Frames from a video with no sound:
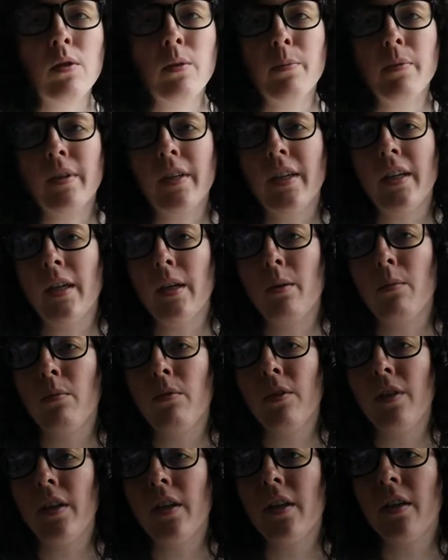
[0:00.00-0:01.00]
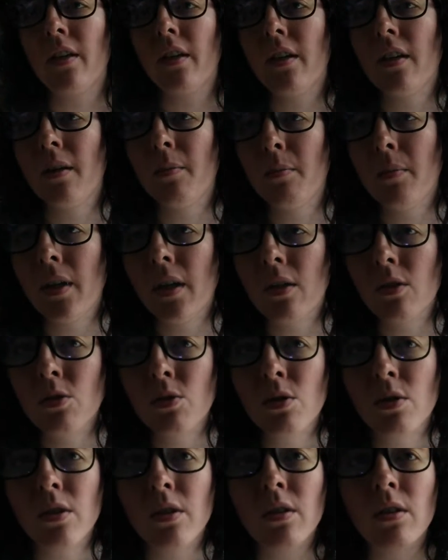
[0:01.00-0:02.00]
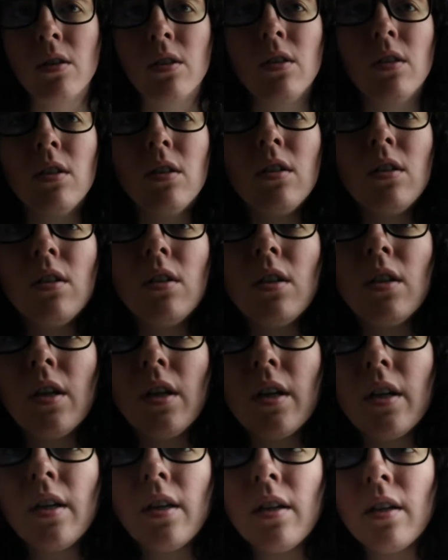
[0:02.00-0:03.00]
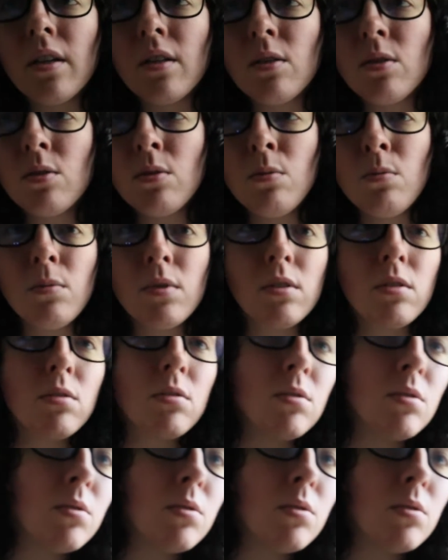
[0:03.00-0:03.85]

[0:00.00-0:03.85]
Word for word: or my camera here and I'm not sure. I assume it's